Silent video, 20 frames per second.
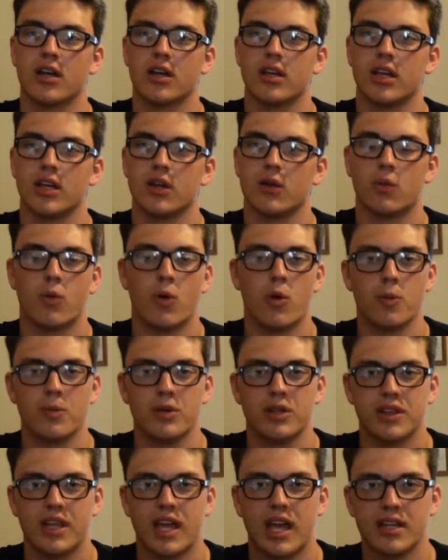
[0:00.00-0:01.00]
It won't
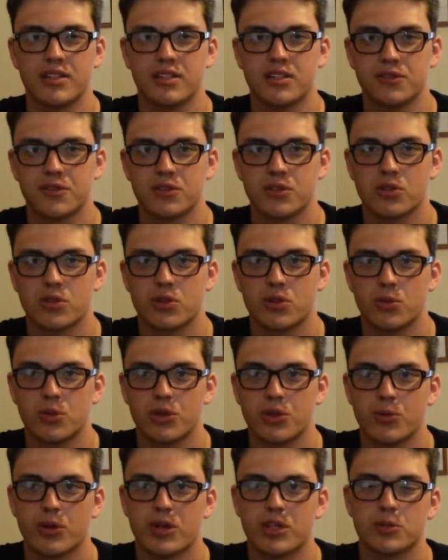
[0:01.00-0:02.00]
be that difficult
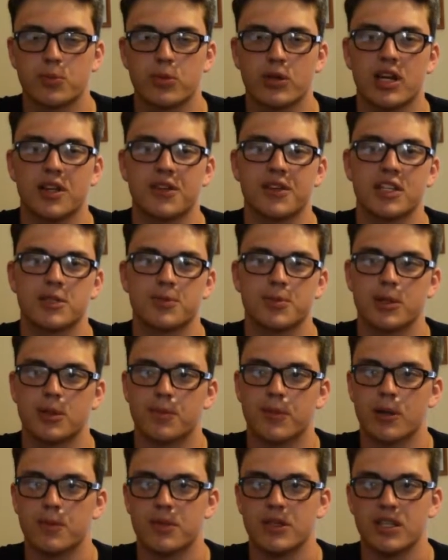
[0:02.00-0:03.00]
with a razor blade on this, but it
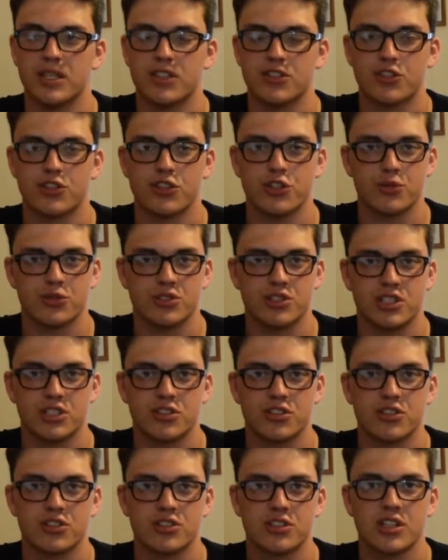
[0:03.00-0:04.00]
might be easier to use
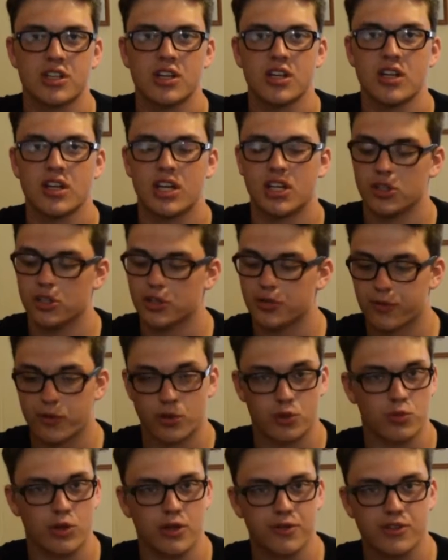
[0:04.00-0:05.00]
scissors, at least for
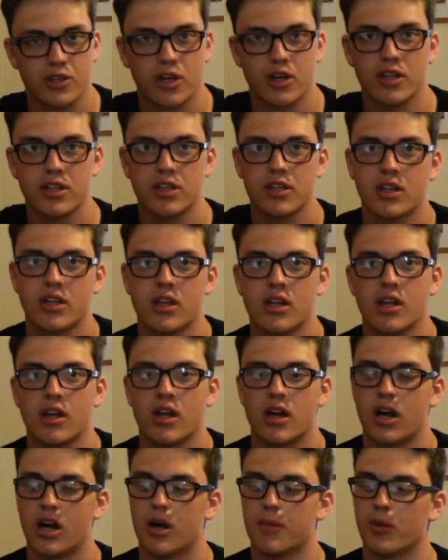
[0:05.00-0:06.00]
a rough cut.
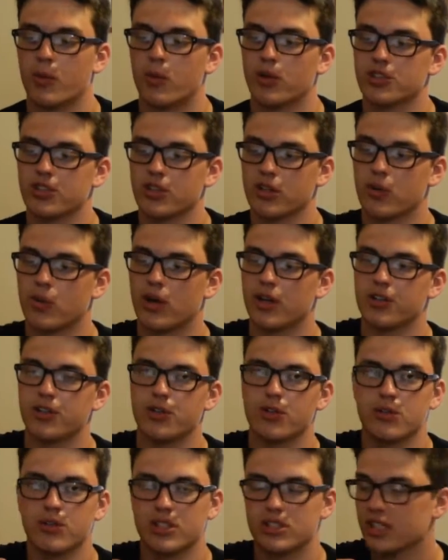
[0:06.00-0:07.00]
And what you're going to want to
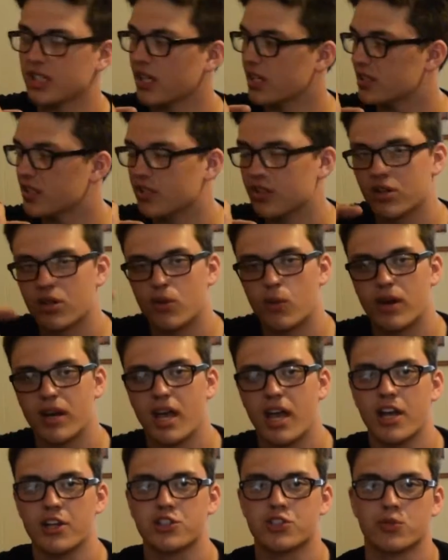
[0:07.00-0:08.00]
do is, like I said, you're going to want
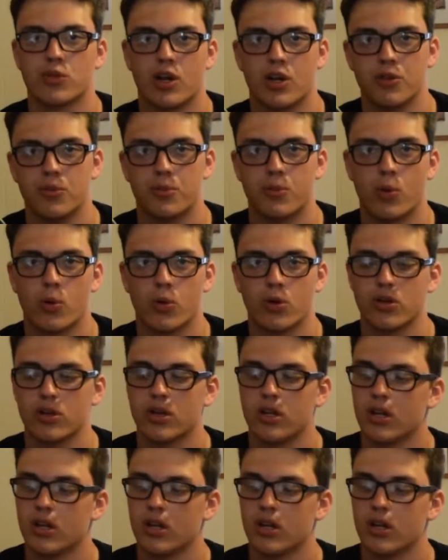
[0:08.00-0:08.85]
to etch around the board,